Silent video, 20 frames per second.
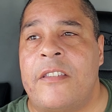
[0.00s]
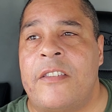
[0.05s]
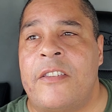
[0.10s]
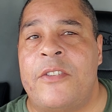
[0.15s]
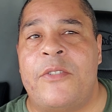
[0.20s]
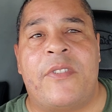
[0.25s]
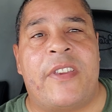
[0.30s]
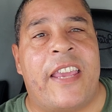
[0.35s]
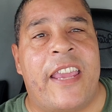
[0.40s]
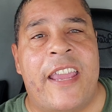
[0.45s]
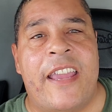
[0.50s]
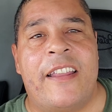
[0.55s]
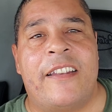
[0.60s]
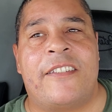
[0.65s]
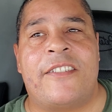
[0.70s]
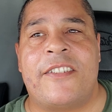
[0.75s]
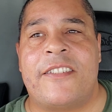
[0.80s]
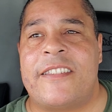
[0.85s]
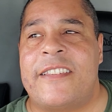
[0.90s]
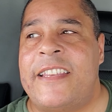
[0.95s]
you can't
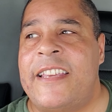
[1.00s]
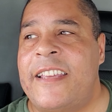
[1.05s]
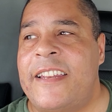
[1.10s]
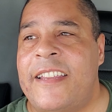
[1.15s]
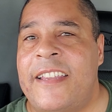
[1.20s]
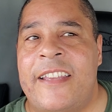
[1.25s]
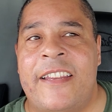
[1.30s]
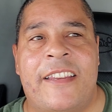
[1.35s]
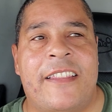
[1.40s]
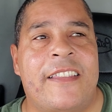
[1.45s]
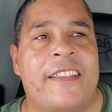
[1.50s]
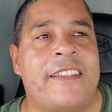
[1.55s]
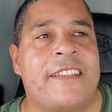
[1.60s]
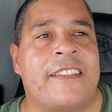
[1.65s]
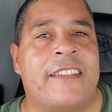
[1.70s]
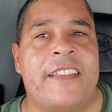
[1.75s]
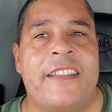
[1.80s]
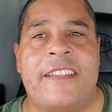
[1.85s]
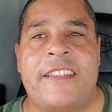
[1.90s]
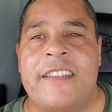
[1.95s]
just get into
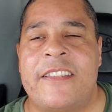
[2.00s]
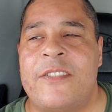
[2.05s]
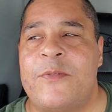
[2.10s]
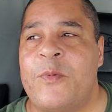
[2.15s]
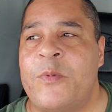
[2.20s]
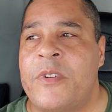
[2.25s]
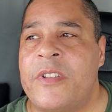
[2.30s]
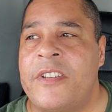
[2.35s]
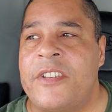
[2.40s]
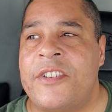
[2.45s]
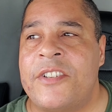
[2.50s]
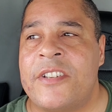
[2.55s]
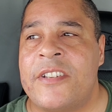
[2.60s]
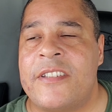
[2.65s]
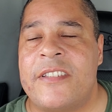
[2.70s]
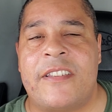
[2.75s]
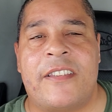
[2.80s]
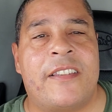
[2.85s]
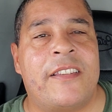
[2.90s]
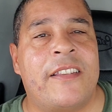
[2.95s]
these leases with
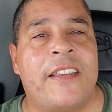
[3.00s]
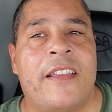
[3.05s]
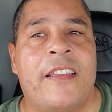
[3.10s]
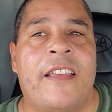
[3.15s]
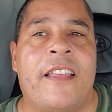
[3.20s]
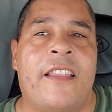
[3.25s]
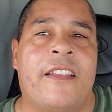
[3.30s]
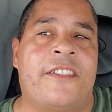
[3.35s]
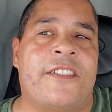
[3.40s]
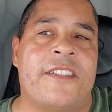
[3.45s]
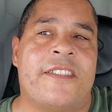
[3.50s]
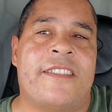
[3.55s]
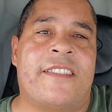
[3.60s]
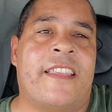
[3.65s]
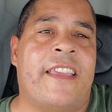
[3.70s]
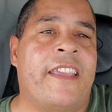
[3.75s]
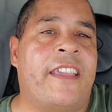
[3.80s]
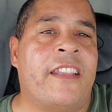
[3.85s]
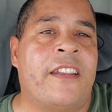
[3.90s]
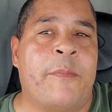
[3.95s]
just just
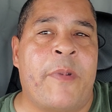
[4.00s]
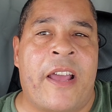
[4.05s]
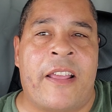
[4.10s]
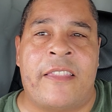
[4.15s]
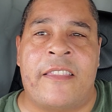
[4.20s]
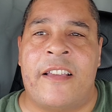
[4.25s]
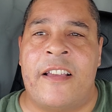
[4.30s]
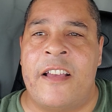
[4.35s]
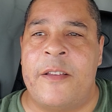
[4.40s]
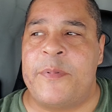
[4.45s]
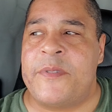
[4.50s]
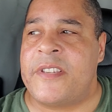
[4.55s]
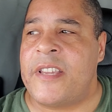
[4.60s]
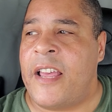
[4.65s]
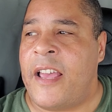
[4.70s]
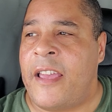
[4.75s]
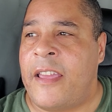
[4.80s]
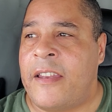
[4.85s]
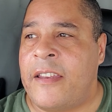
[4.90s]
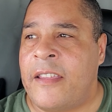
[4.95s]
thinking about the
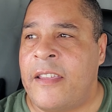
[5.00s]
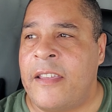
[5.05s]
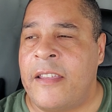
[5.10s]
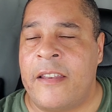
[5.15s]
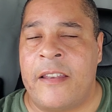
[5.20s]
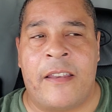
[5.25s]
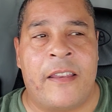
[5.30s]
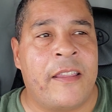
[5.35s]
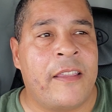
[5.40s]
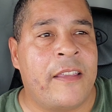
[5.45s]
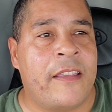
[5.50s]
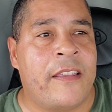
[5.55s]
upside and